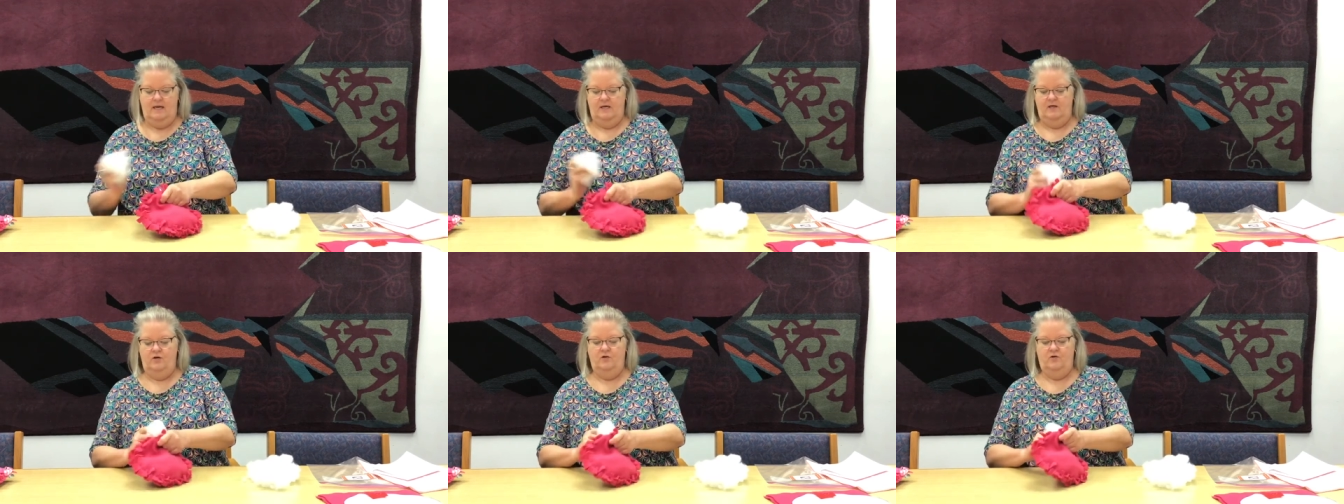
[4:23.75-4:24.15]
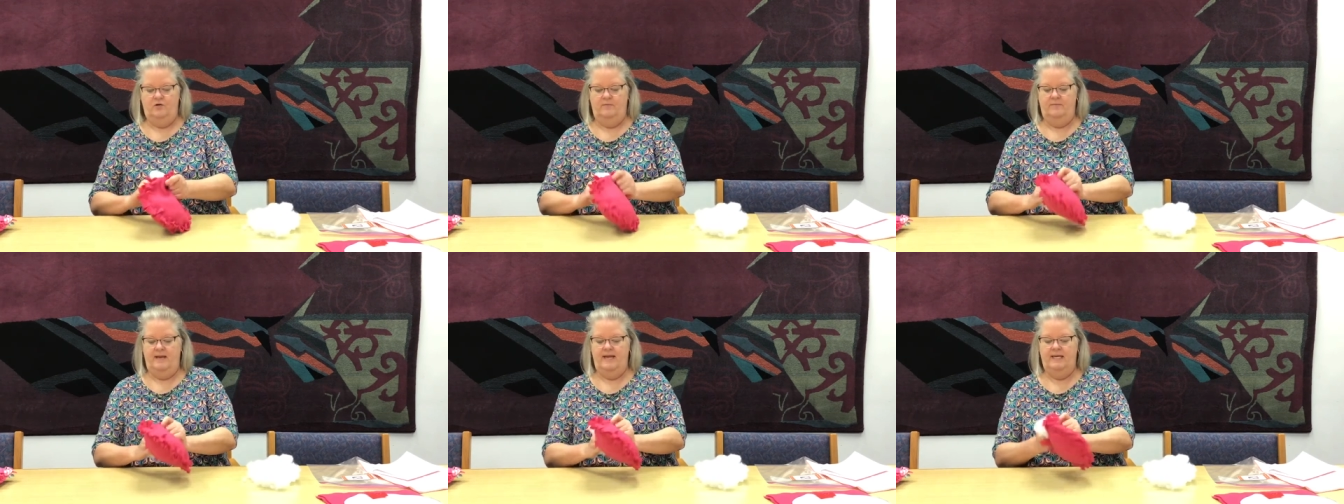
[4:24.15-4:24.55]
You
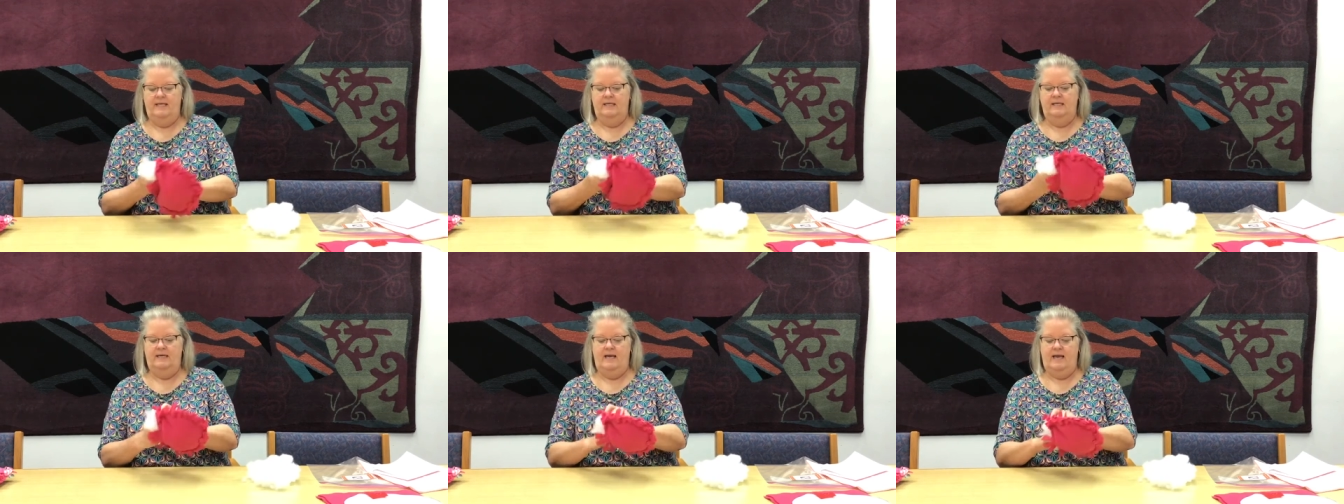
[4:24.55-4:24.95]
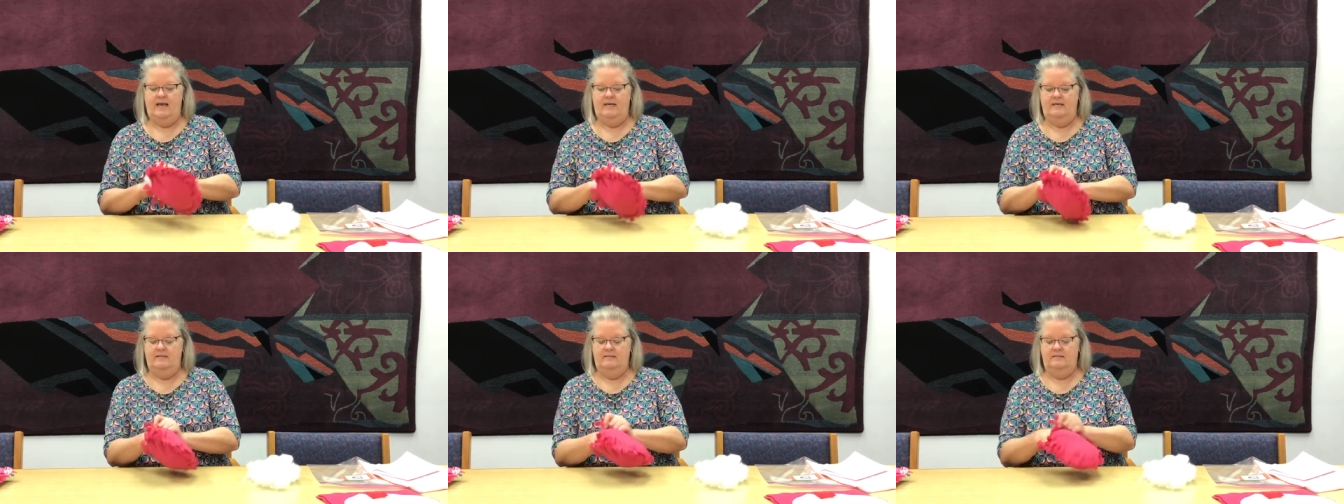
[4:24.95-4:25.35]
can make it
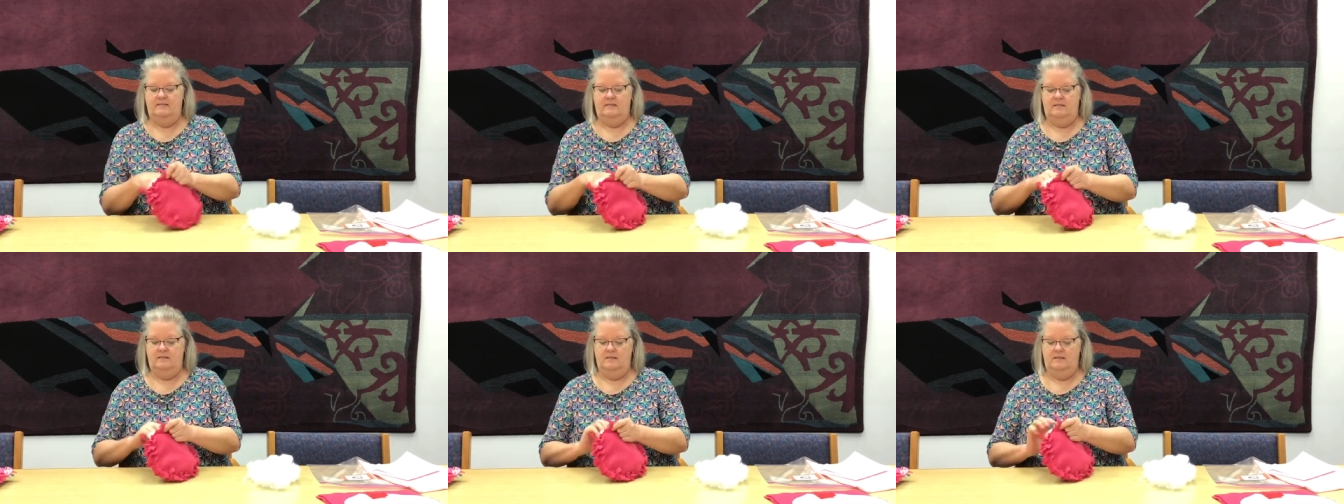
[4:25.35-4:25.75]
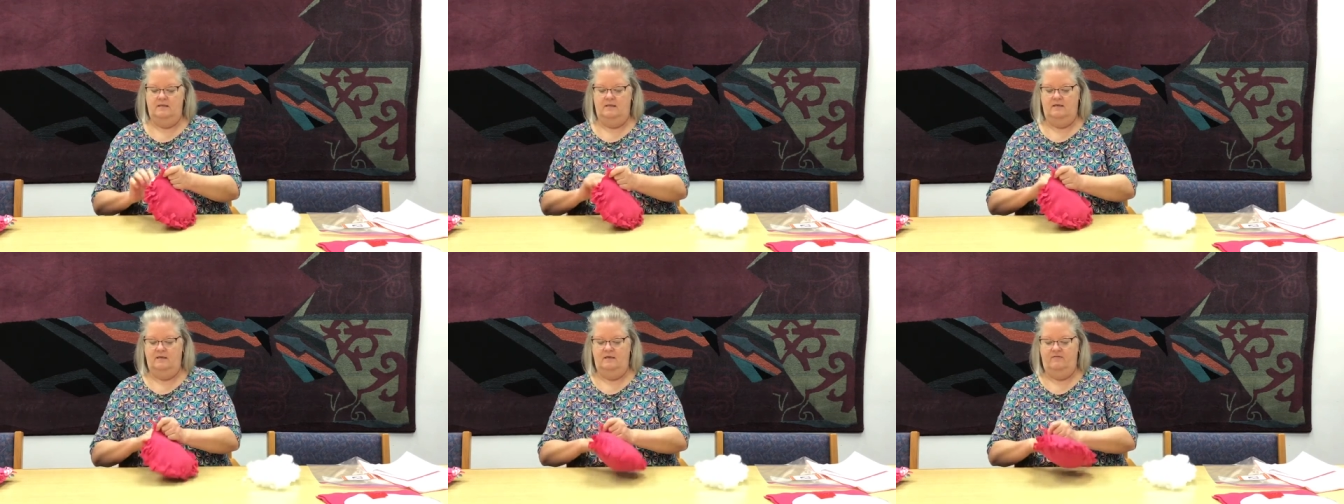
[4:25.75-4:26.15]
as
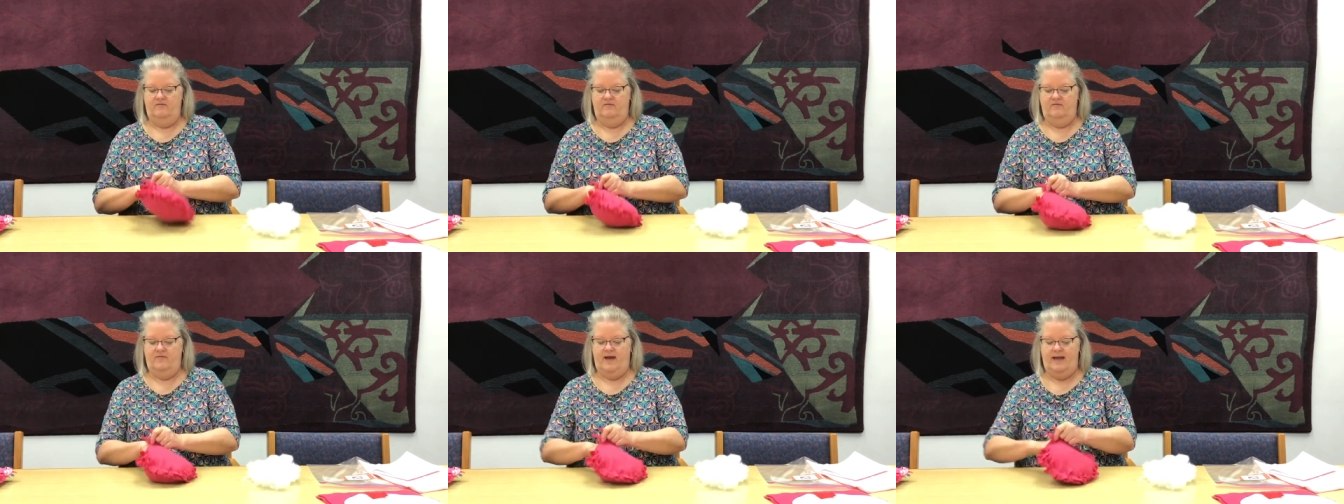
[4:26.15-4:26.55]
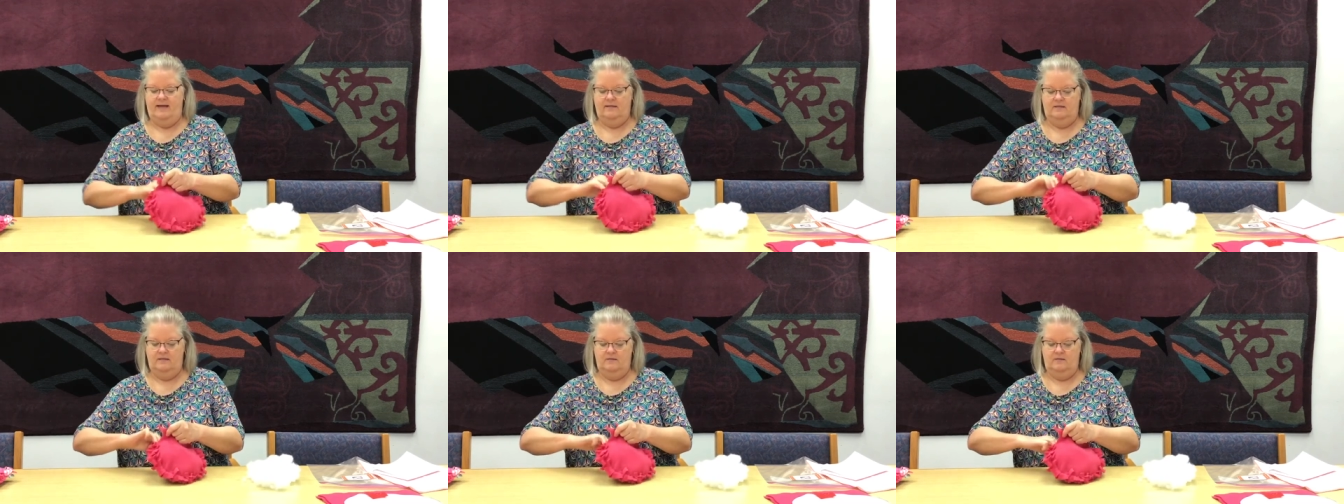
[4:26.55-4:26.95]

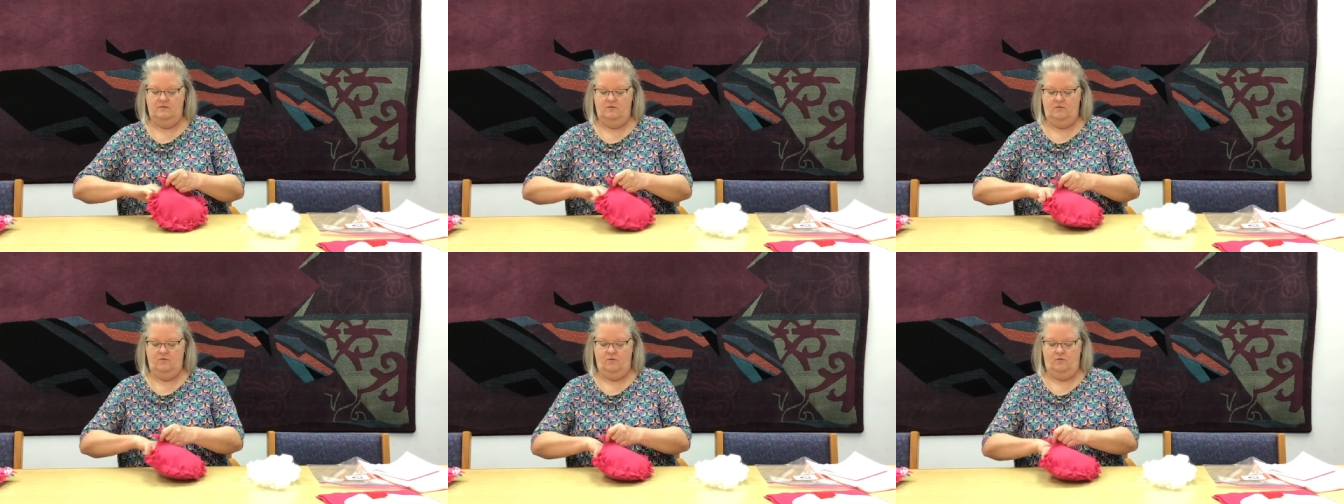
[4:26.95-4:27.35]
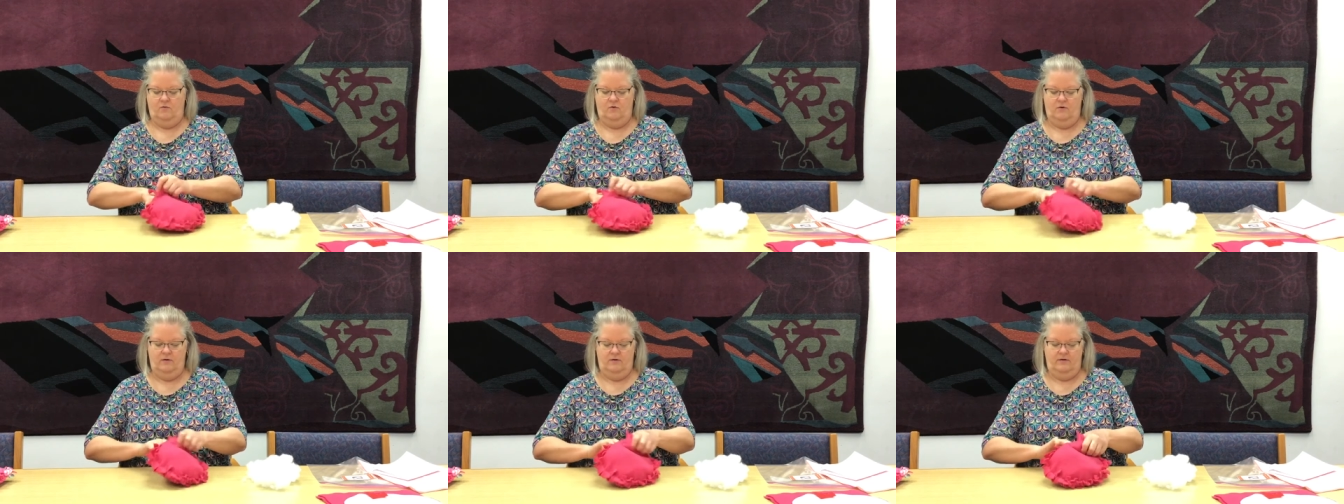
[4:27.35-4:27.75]
fat
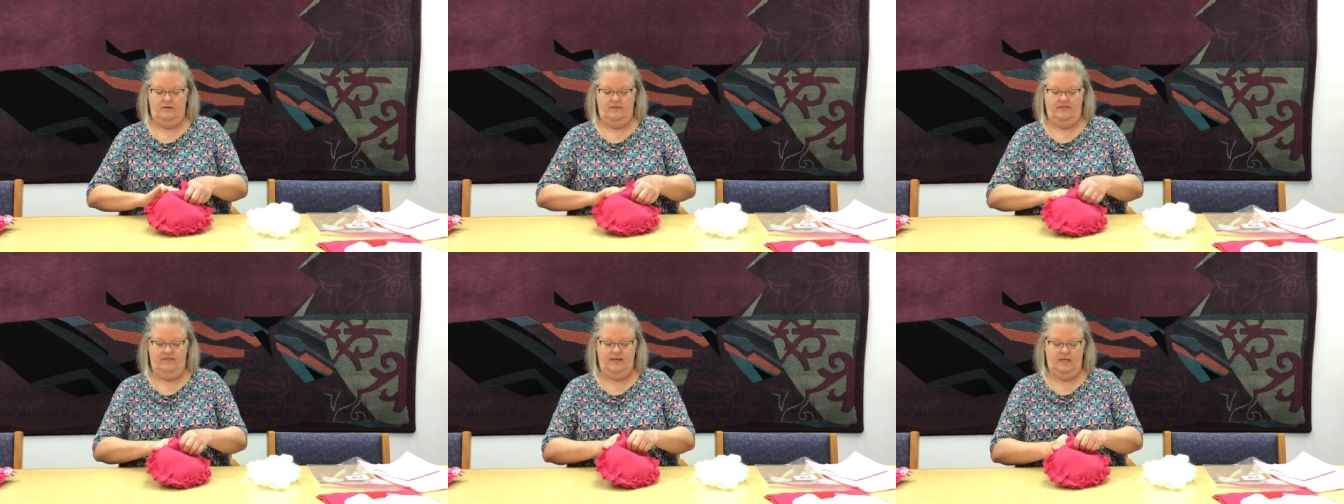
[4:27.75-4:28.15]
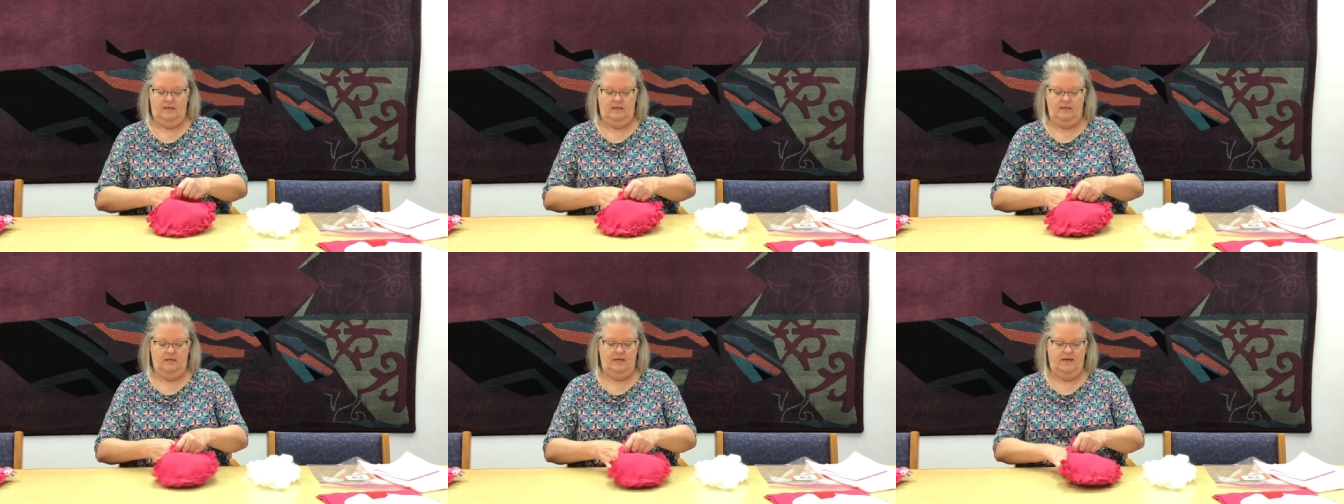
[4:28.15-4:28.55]
or
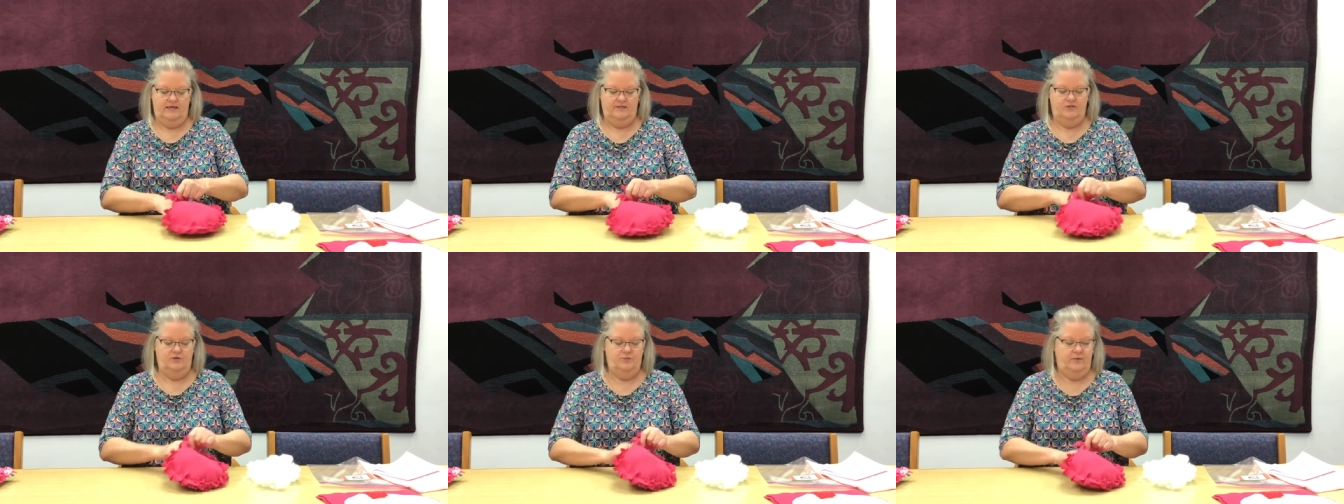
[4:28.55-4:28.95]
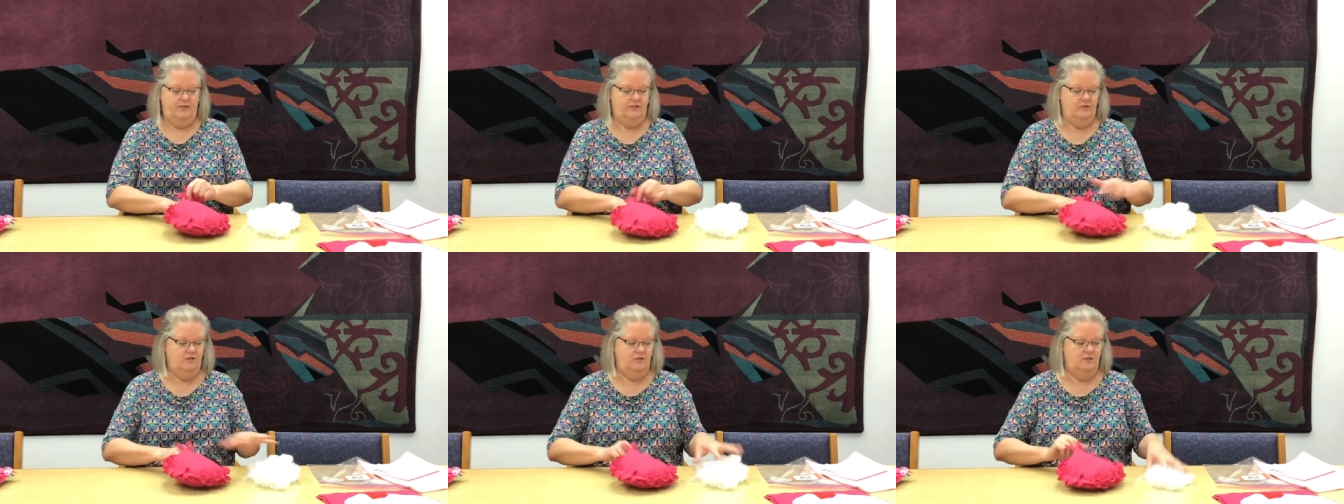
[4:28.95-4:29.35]
thin as you
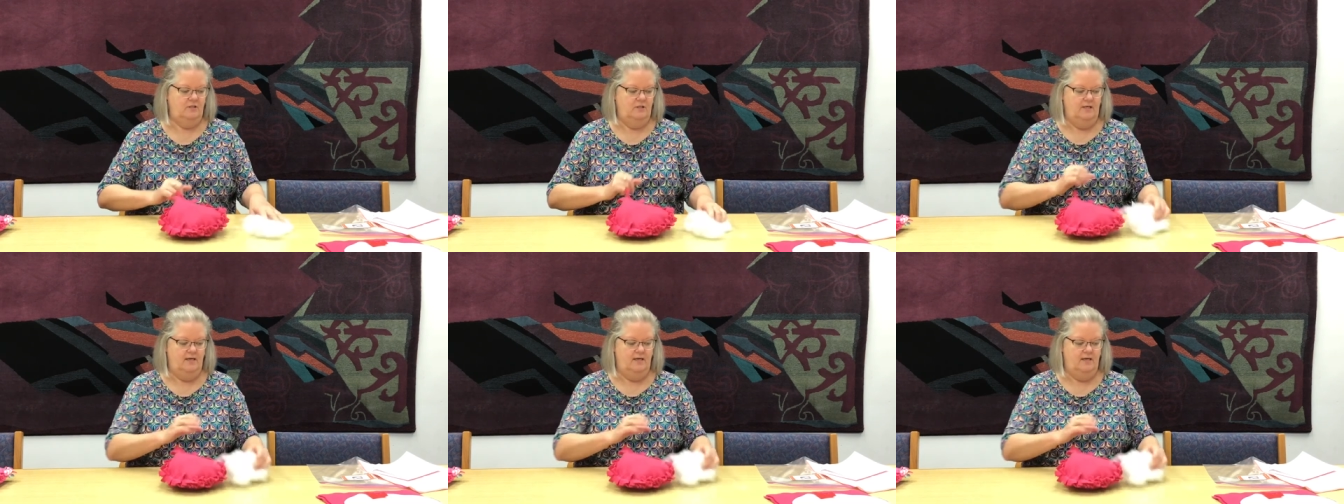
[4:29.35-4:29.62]
wish.